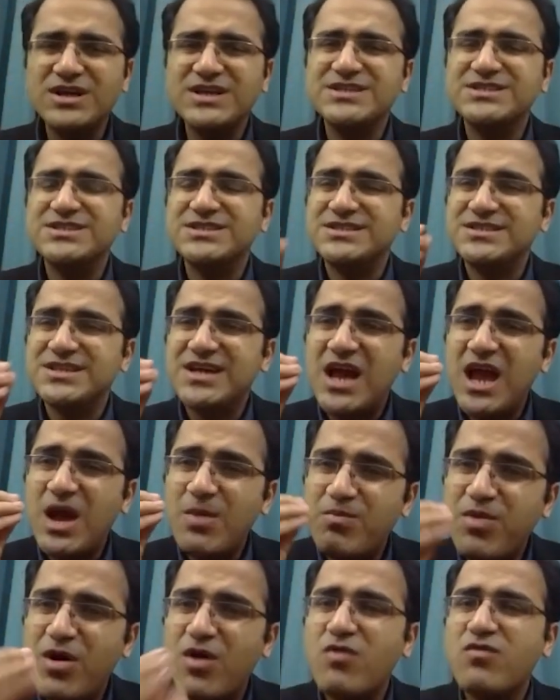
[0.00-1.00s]
ages
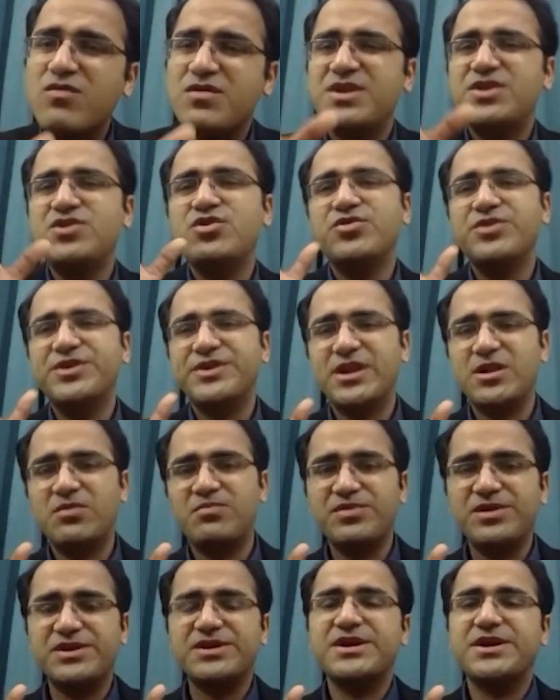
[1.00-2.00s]
above
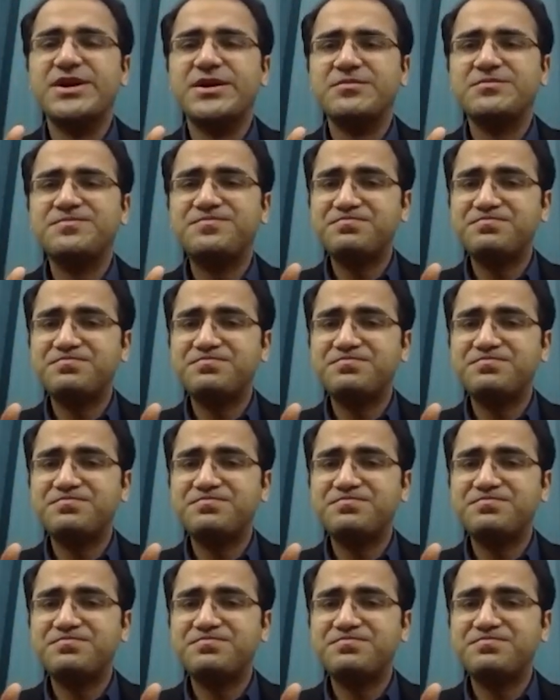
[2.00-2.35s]
neonatal period.